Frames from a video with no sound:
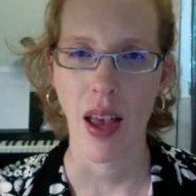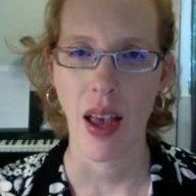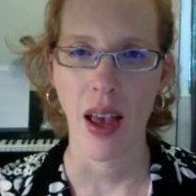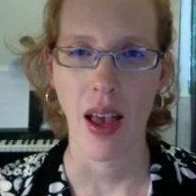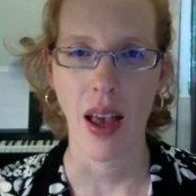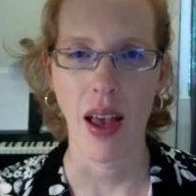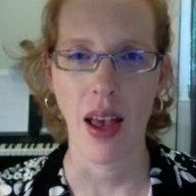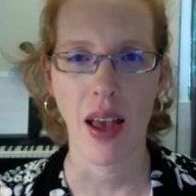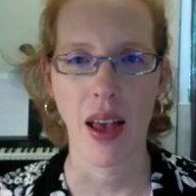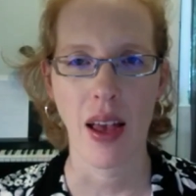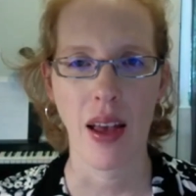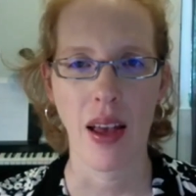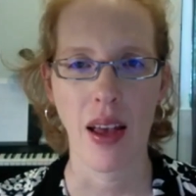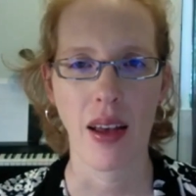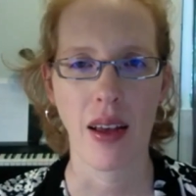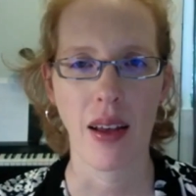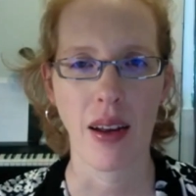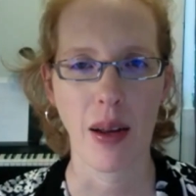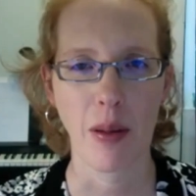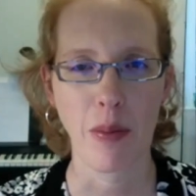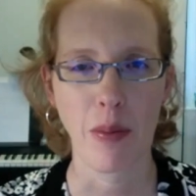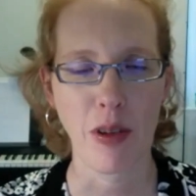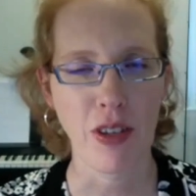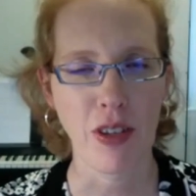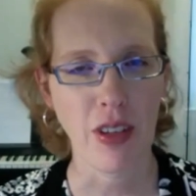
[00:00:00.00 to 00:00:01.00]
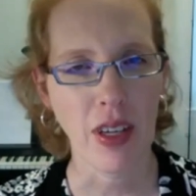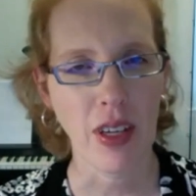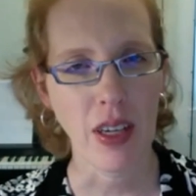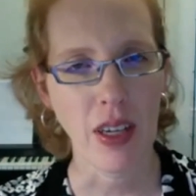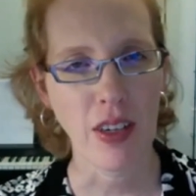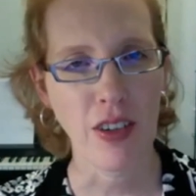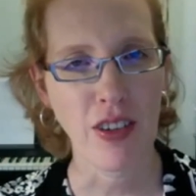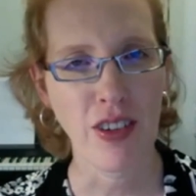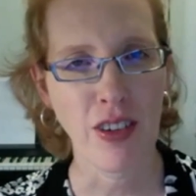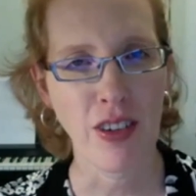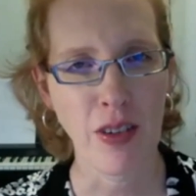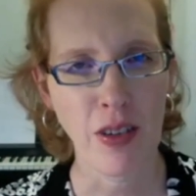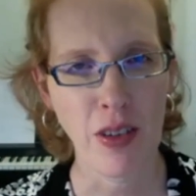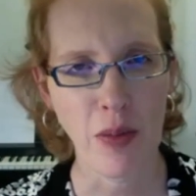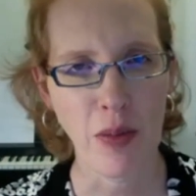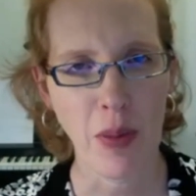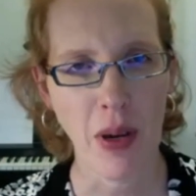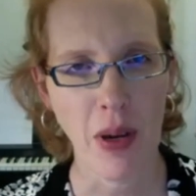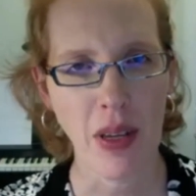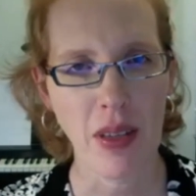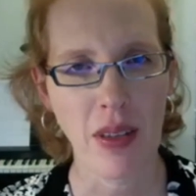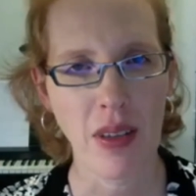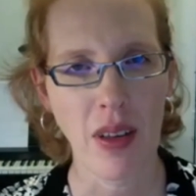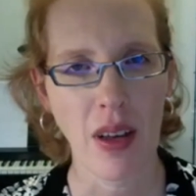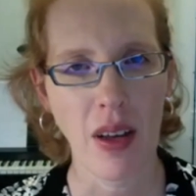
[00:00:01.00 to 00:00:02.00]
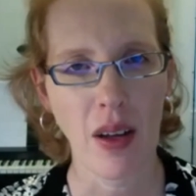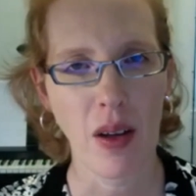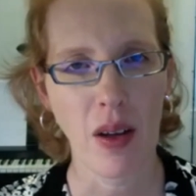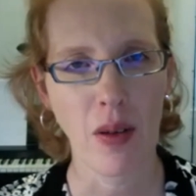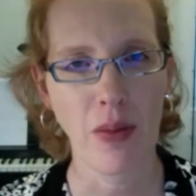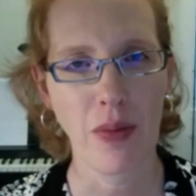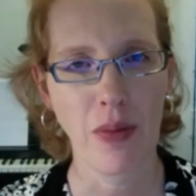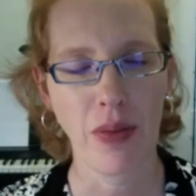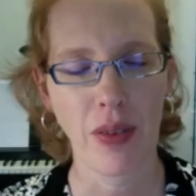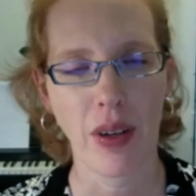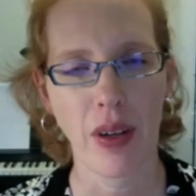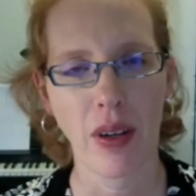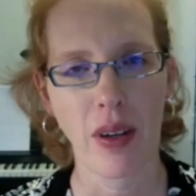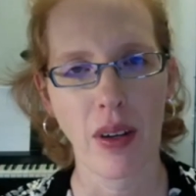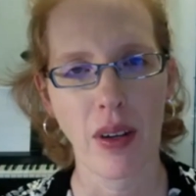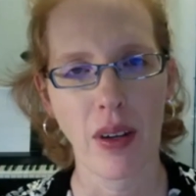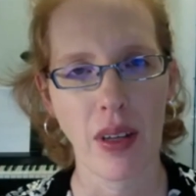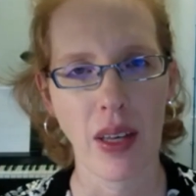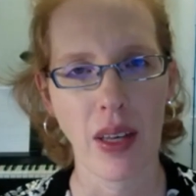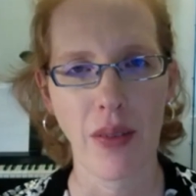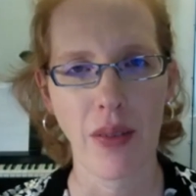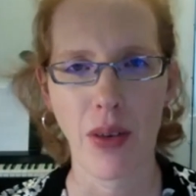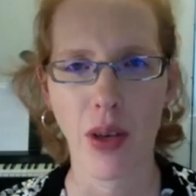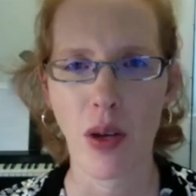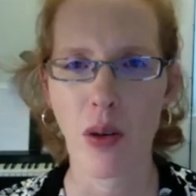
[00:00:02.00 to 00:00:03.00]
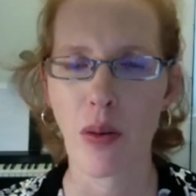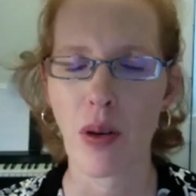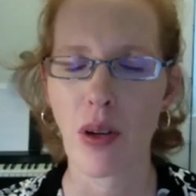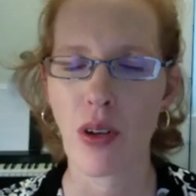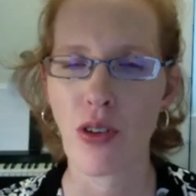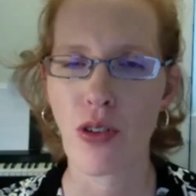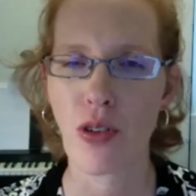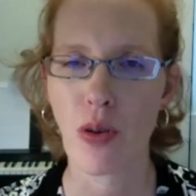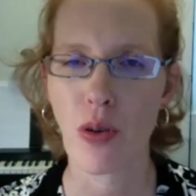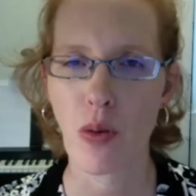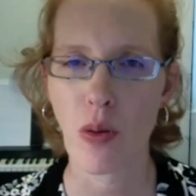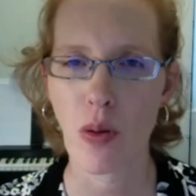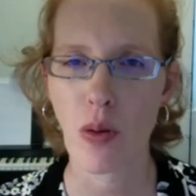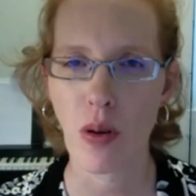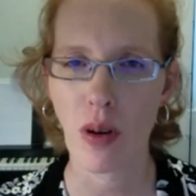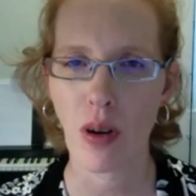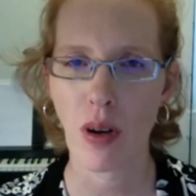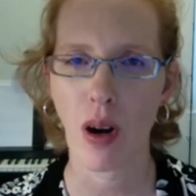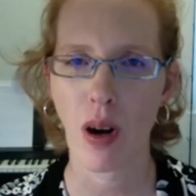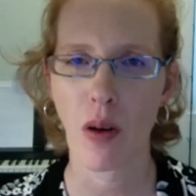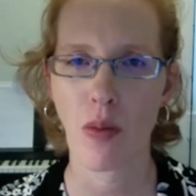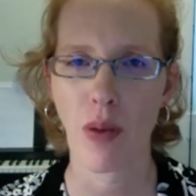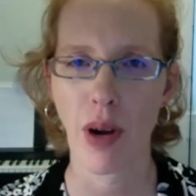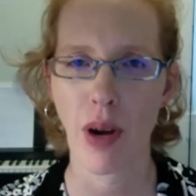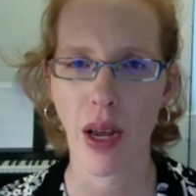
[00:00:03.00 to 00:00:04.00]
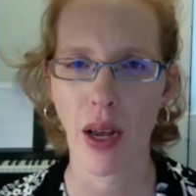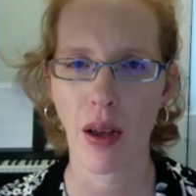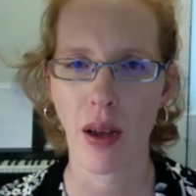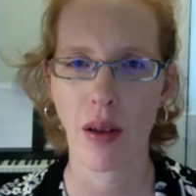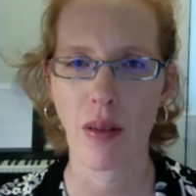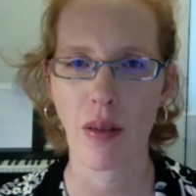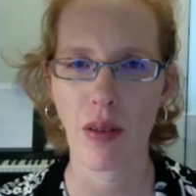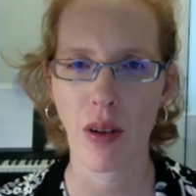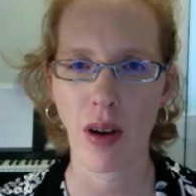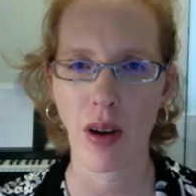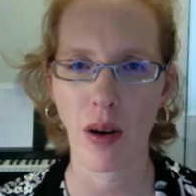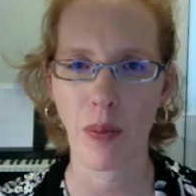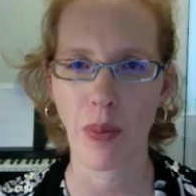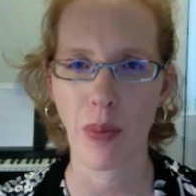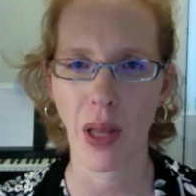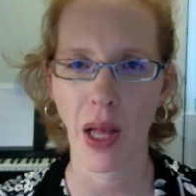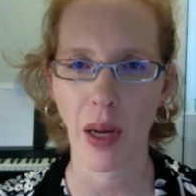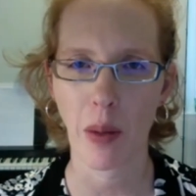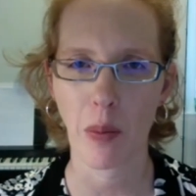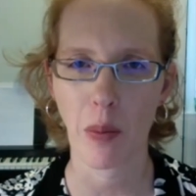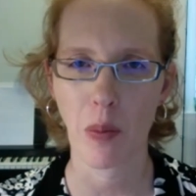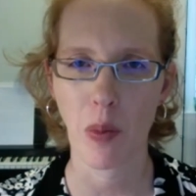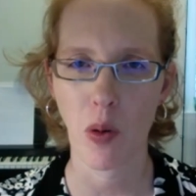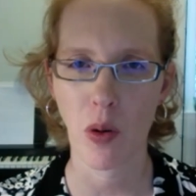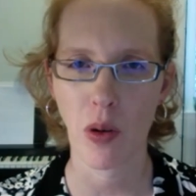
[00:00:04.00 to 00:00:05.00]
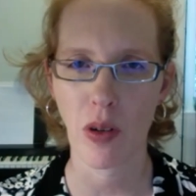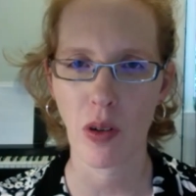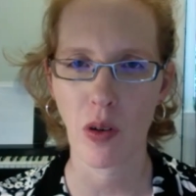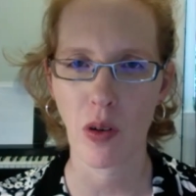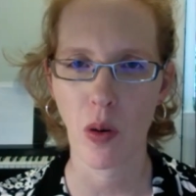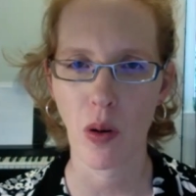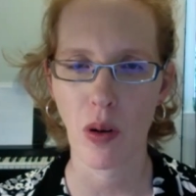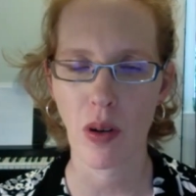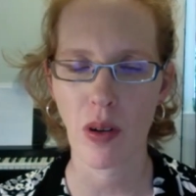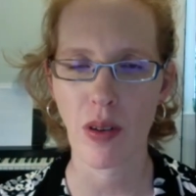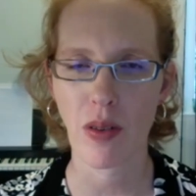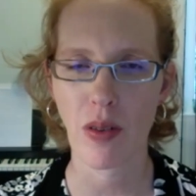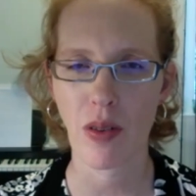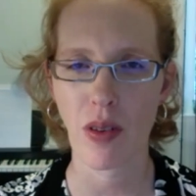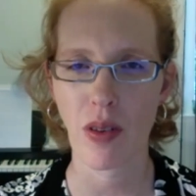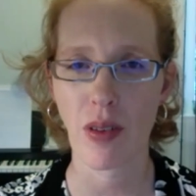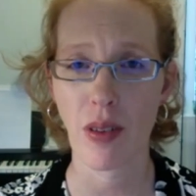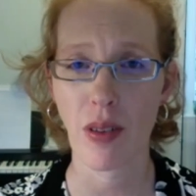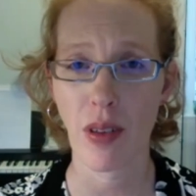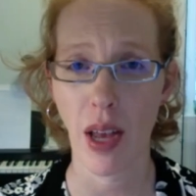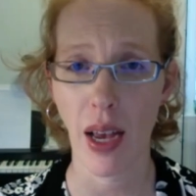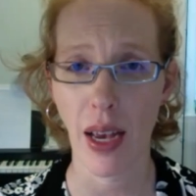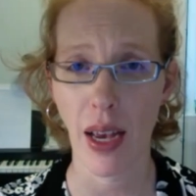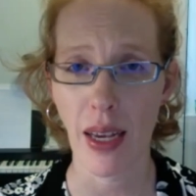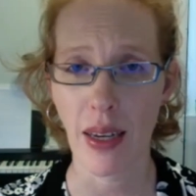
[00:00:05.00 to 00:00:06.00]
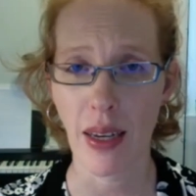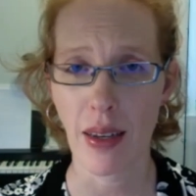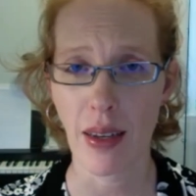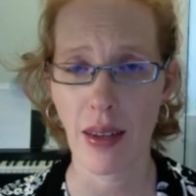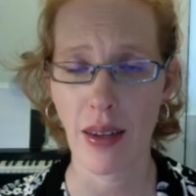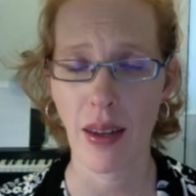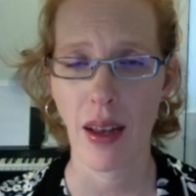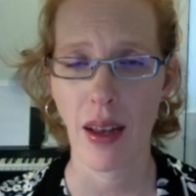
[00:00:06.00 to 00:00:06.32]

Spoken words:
And I'm just going to introduce myself, give you a tour around our Blackboard course site,